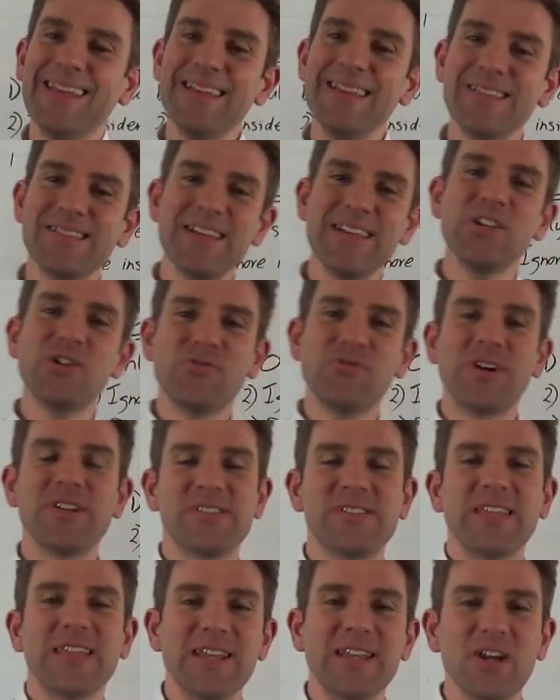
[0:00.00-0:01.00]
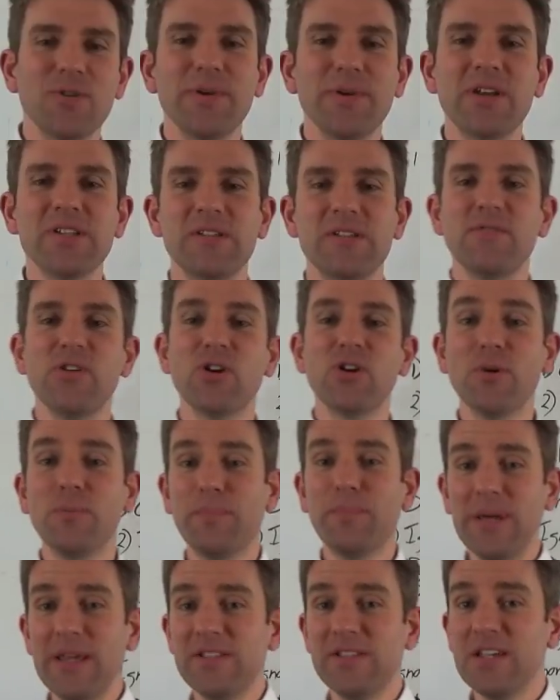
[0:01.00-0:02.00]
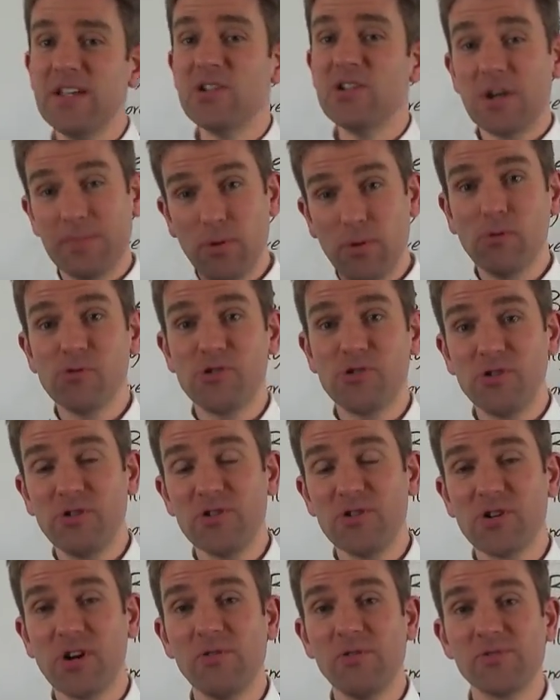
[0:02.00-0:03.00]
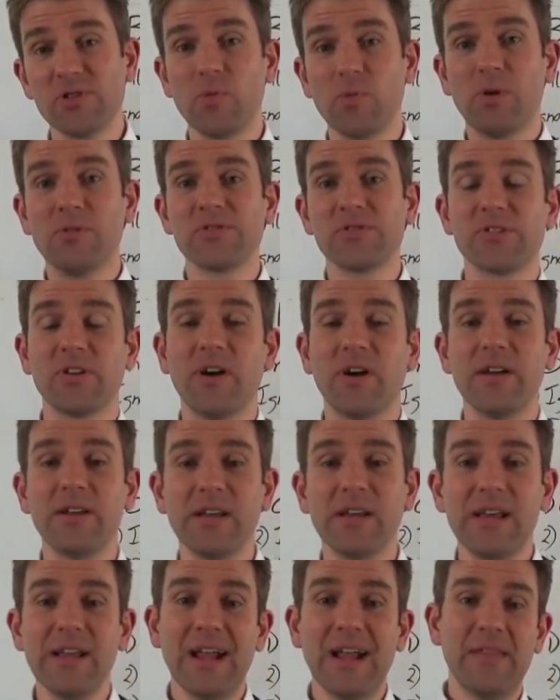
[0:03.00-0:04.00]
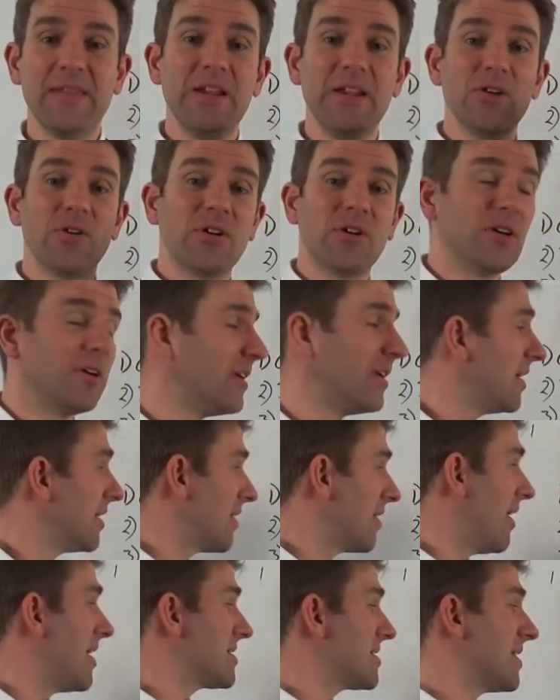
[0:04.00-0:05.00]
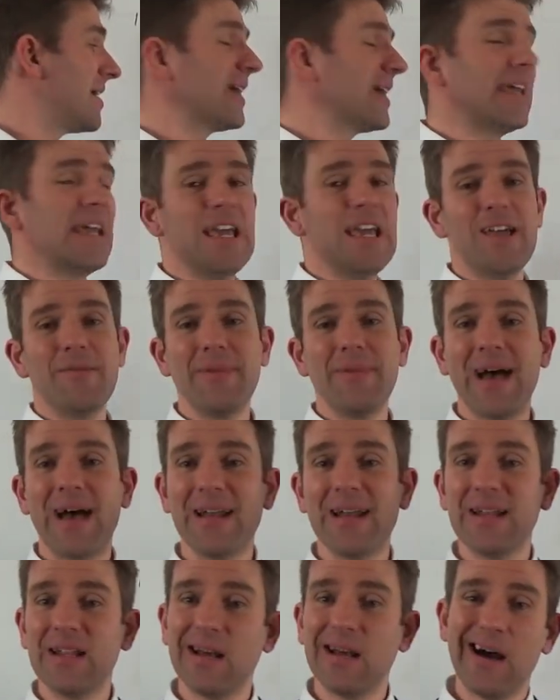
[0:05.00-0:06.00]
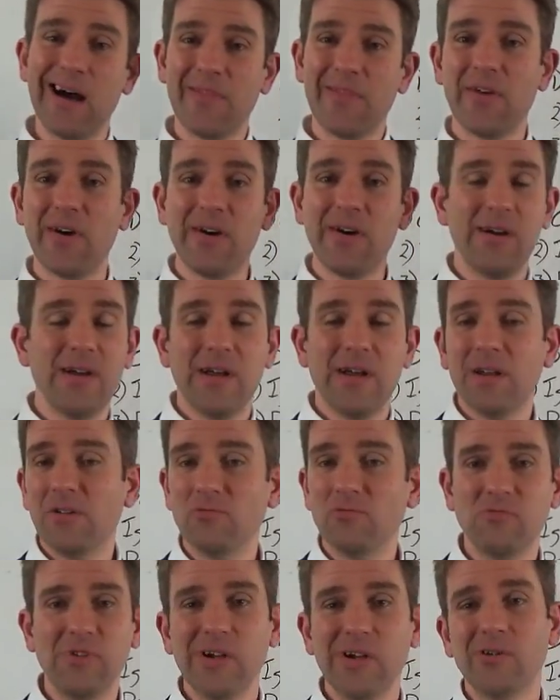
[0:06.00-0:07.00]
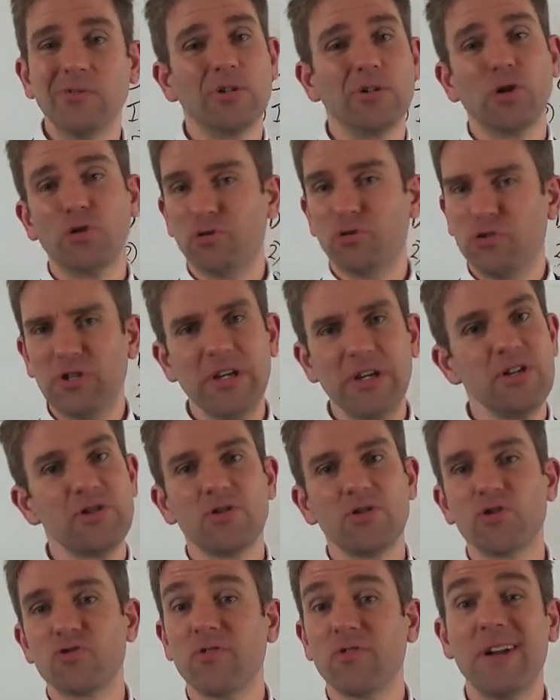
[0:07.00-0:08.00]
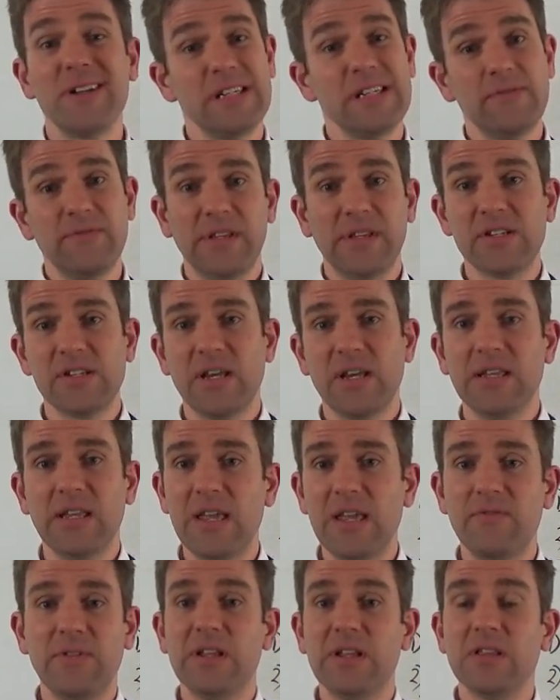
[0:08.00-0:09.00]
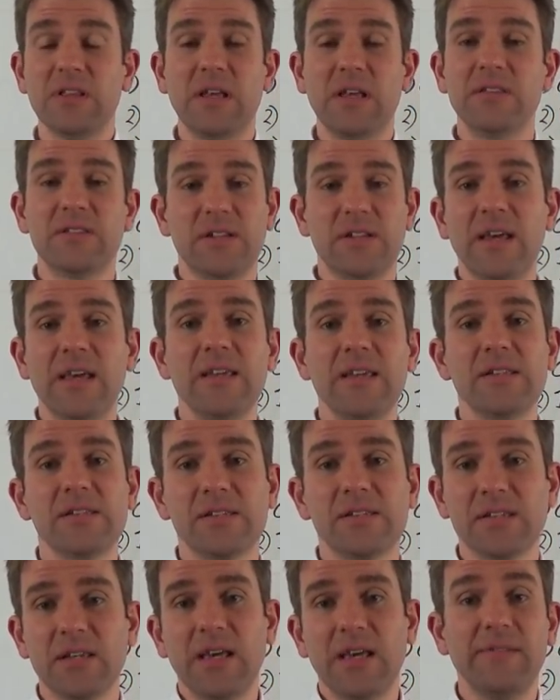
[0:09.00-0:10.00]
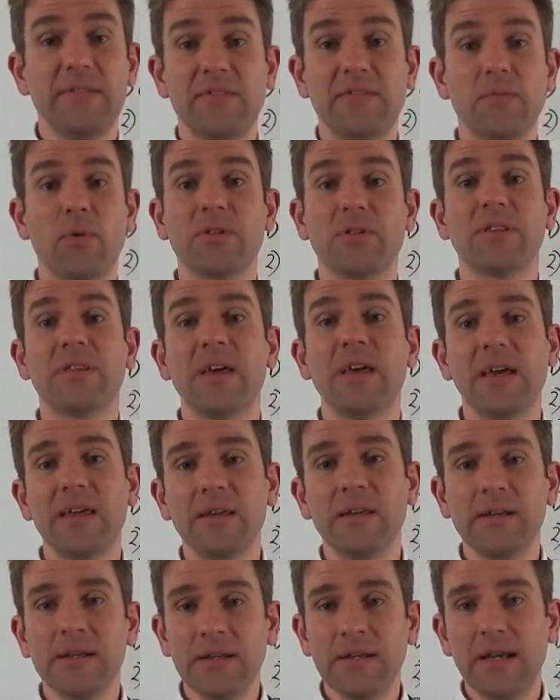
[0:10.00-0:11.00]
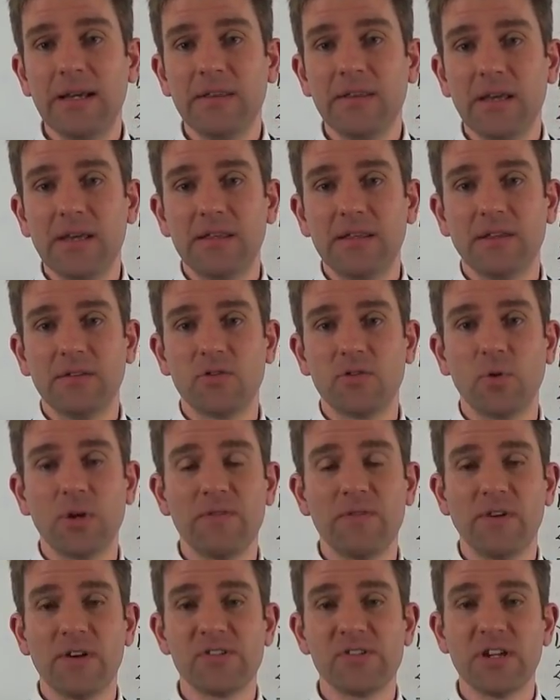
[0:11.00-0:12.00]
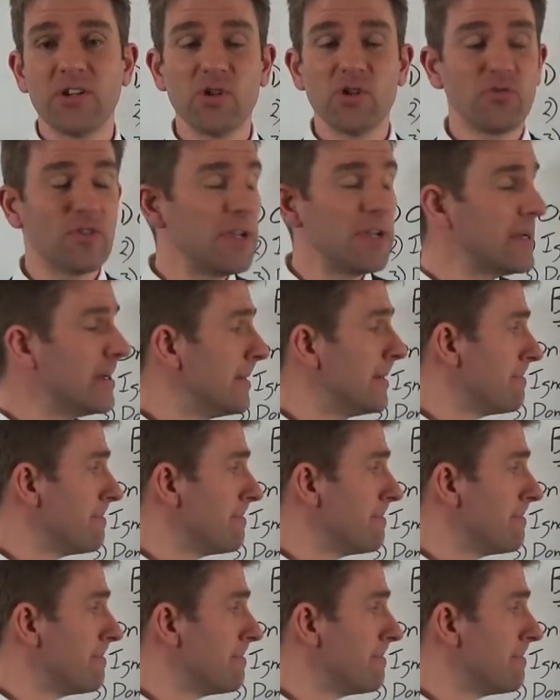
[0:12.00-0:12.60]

this is interesting, you know, because if you look at PTJ, Paul Tudor Jones on one side, and then you look at guys like him and other real decent traders, even this, and even in, in today's, uh, in, the modern day, in the, in the 21st century,